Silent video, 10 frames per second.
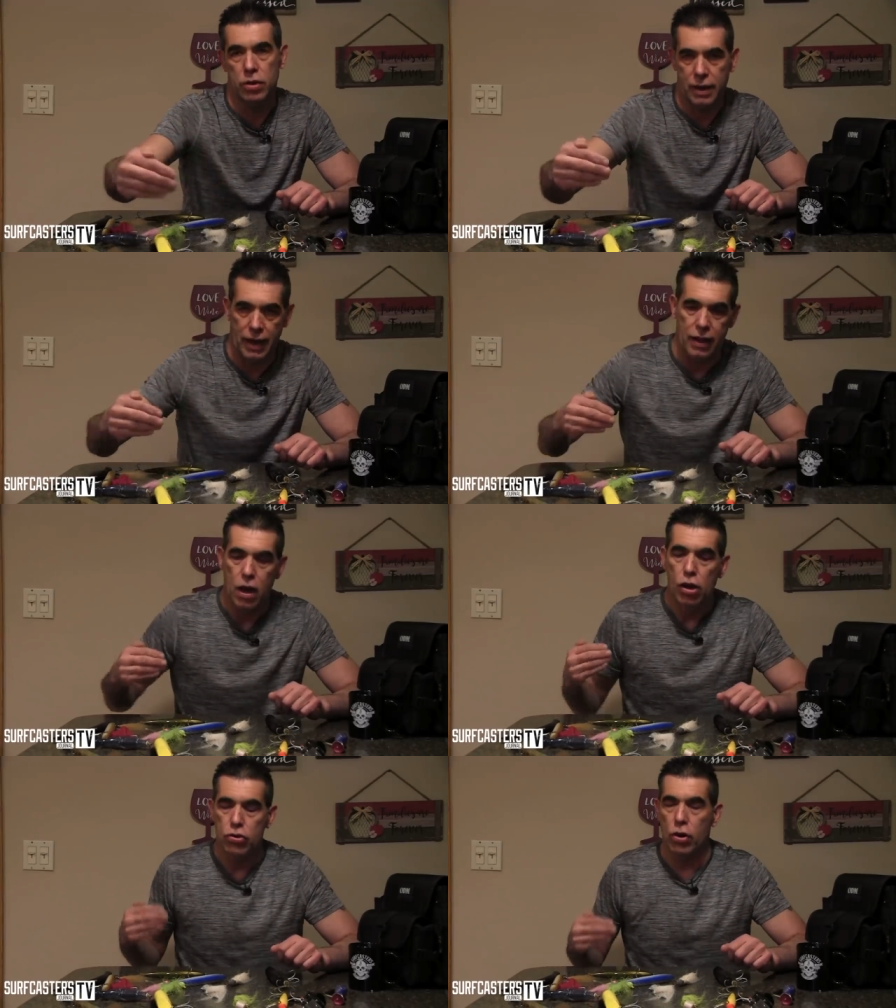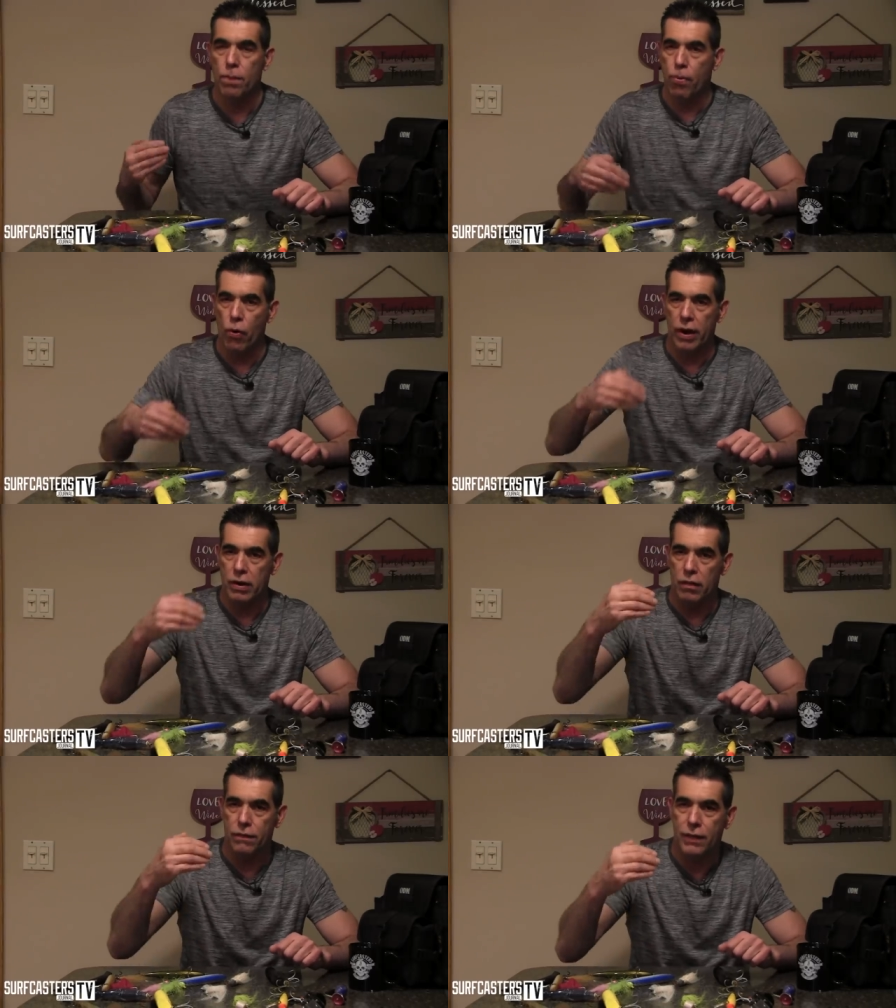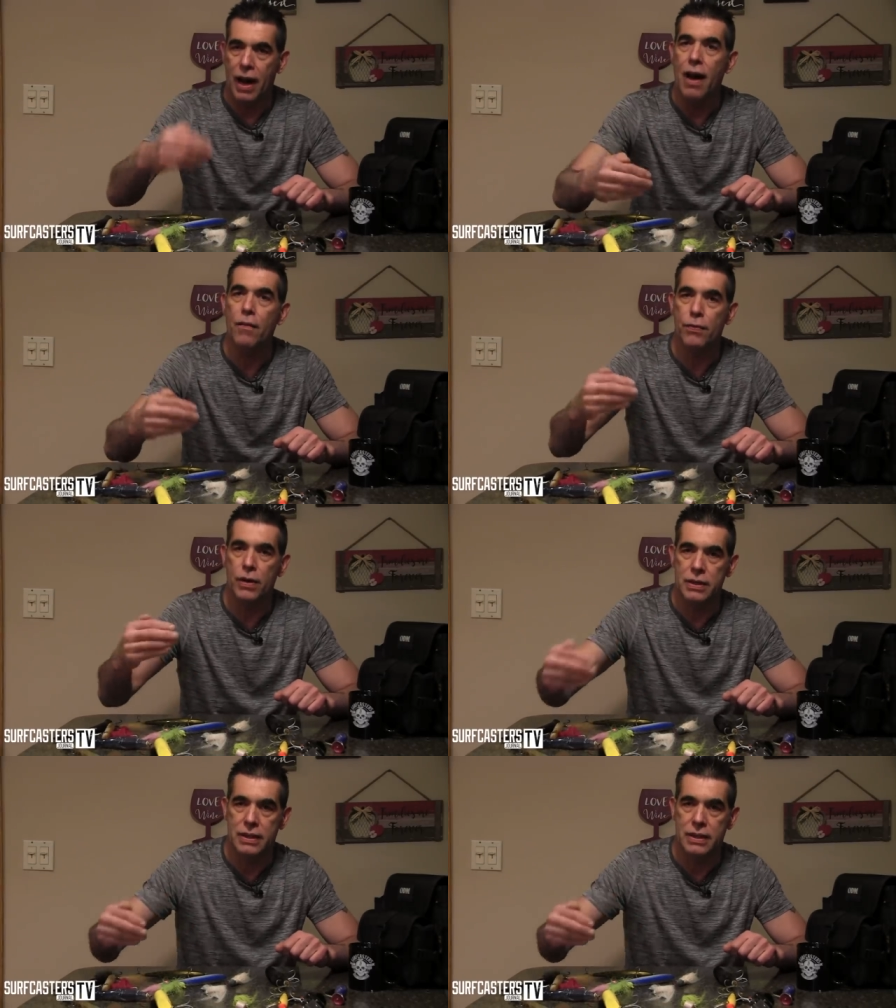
to get to the point of confidence